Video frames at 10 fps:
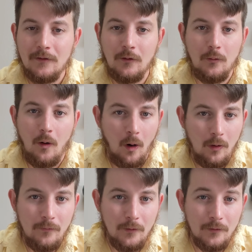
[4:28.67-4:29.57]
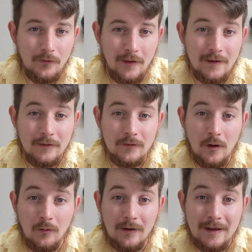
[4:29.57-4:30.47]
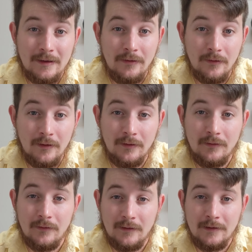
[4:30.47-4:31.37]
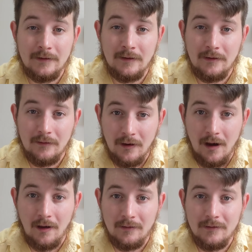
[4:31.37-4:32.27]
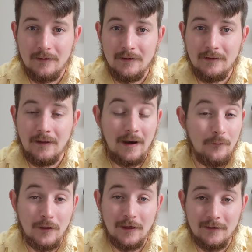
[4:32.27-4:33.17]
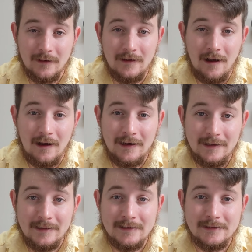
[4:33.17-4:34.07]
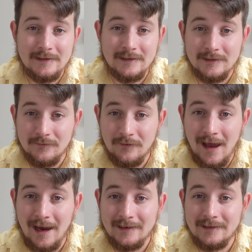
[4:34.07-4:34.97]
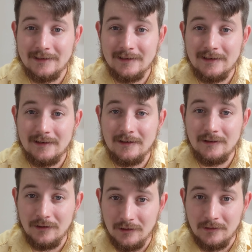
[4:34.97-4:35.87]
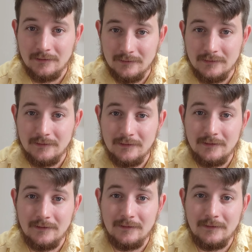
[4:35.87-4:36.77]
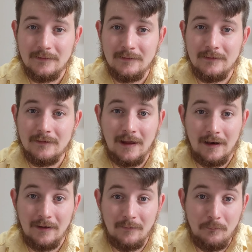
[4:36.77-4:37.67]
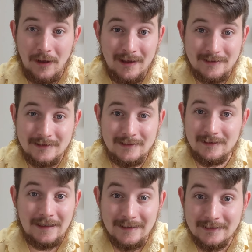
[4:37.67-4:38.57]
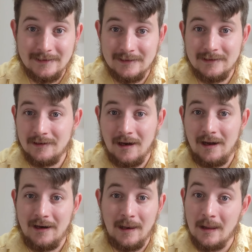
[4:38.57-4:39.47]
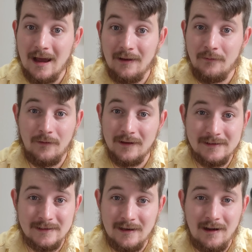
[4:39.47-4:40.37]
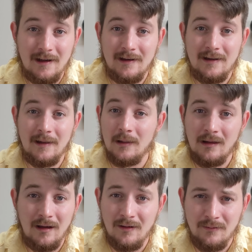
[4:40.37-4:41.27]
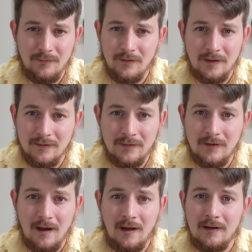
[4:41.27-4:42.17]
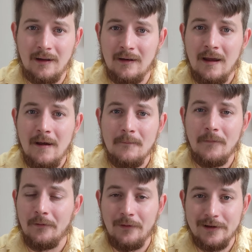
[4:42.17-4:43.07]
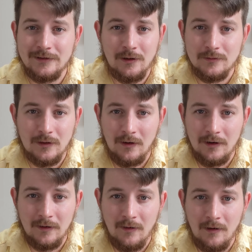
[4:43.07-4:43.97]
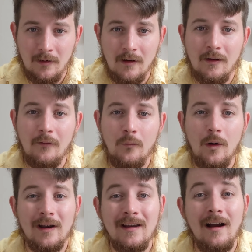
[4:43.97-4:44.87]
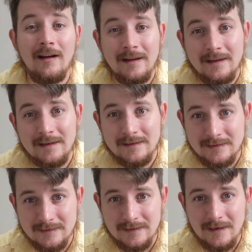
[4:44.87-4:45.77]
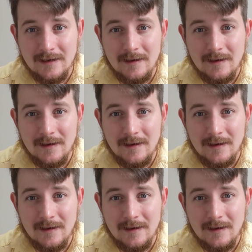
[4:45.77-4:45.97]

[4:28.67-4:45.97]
So all of those things don't exist in God. That everything that God is in fact good. That peace is God, and life is God, and love is God. And the list goes on and on and on of what God is.